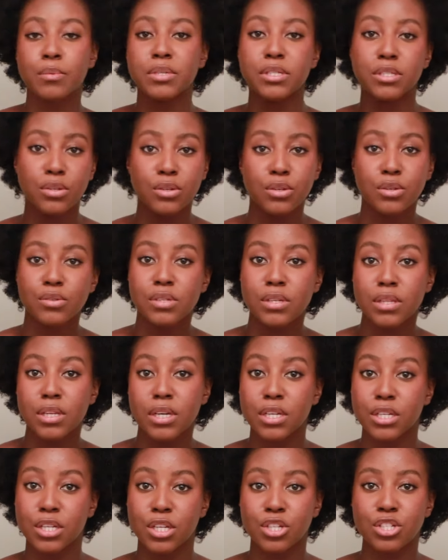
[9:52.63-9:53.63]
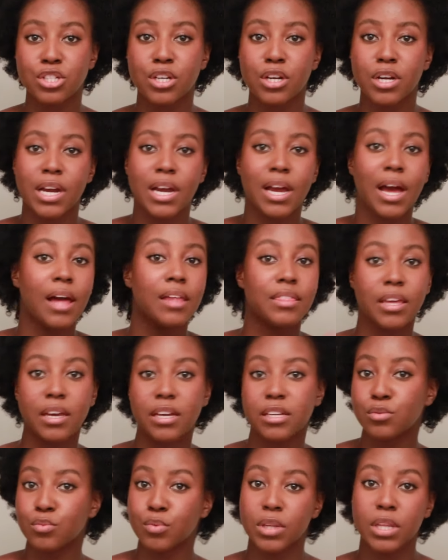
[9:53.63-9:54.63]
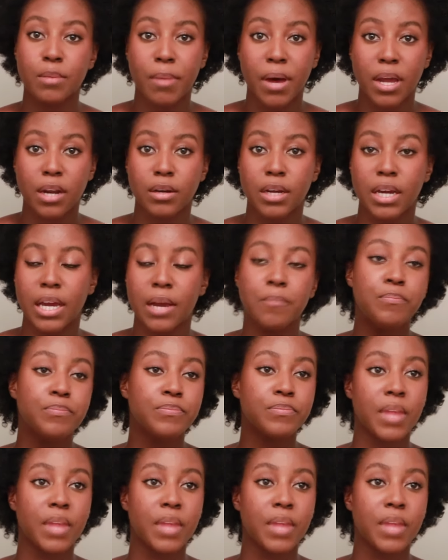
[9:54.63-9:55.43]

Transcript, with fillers: was still using the conditioner. I think it's really buttery.